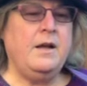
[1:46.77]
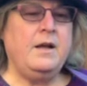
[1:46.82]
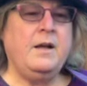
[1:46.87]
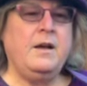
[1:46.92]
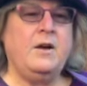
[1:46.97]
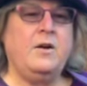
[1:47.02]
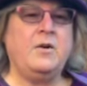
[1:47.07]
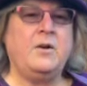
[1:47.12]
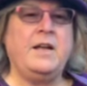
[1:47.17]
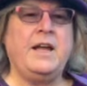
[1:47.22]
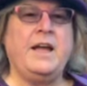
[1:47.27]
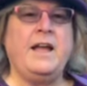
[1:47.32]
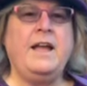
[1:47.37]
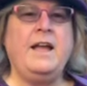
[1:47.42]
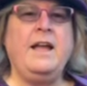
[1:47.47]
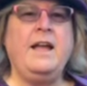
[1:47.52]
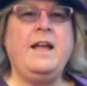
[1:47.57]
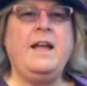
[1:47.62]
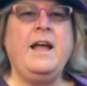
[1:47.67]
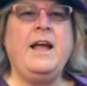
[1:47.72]
Okay,
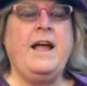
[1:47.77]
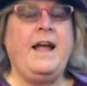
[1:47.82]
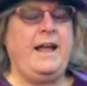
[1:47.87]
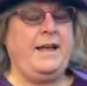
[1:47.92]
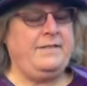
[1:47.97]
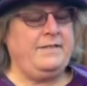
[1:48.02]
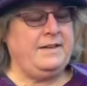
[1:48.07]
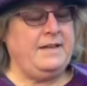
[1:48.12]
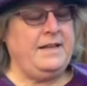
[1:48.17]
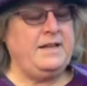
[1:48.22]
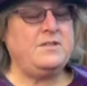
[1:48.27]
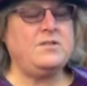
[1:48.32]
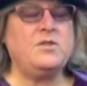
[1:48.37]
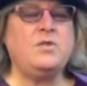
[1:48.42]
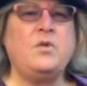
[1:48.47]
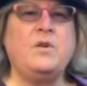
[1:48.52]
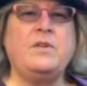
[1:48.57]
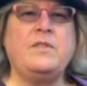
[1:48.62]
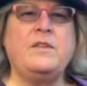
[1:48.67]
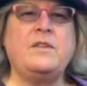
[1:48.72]
and the next
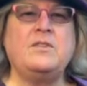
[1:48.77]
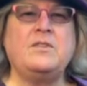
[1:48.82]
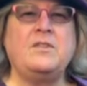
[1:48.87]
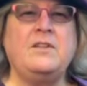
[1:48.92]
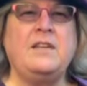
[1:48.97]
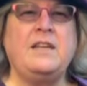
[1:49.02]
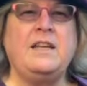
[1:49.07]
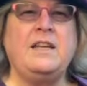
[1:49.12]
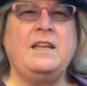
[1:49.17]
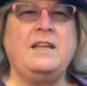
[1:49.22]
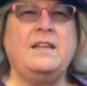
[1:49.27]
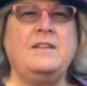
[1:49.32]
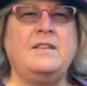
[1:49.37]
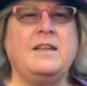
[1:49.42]
chord that you need,